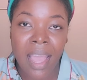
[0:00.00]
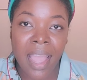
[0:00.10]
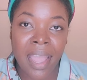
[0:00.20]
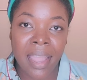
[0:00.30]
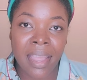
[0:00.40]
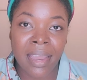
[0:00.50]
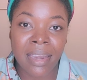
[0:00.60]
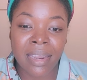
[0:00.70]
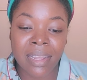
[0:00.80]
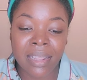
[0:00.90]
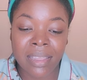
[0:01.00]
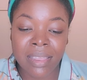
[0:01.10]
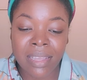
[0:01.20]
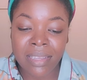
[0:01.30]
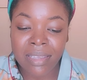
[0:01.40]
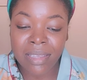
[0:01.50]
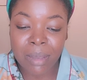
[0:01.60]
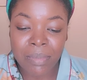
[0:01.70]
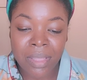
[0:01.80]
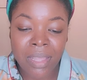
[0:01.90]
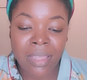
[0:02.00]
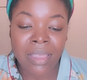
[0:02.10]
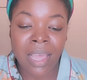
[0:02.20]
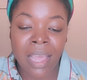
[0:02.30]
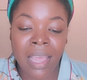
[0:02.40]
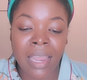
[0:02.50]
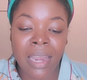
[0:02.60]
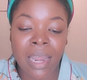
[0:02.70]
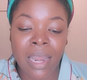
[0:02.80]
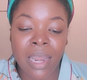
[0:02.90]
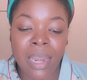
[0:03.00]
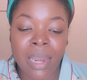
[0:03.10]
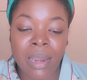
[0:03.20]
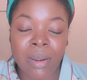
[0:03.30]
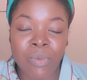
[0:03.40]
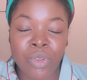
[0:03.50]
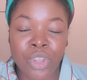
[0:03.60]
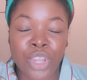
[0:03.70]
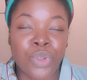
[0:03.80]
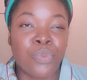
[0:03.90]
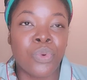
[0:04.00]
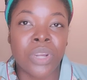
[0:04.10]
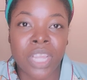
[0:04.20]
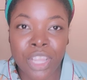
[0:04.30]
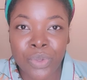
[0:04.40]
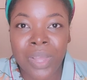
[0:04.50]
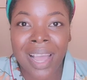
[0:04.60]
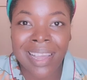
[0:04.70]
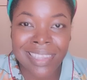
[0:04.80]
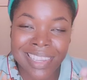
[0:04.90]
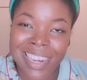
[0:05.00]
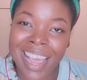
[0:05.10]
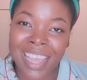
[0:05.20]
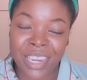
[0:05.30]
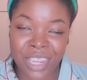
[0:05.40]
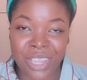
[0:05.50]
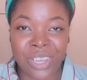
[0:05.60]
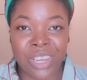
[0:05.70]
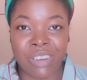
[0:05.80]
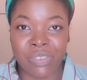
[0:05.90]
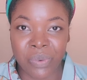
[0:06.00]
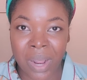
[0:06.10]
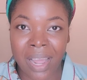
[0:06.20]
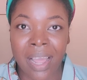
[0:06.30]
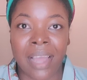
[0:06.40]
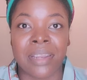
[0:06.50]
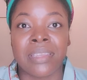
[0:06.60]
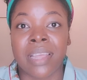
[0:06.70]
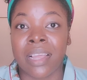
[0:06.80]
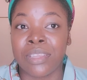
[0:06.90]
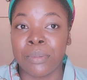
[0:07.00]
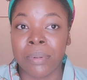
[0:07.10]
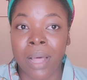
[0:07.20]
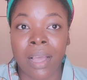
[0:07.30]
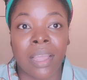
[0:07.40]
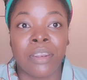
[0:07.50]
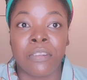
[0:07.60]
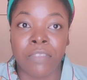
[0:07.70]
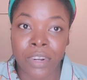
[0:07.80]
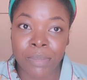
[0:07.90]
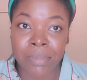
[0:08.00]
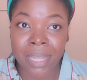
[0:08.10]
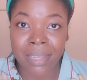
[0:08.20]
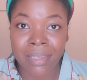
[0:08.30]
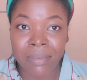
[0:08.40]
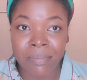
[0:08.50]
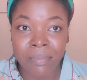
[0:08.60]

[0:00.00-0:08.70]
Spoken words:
And this is something that will give you guys an idea of why I decided to blog in the first place.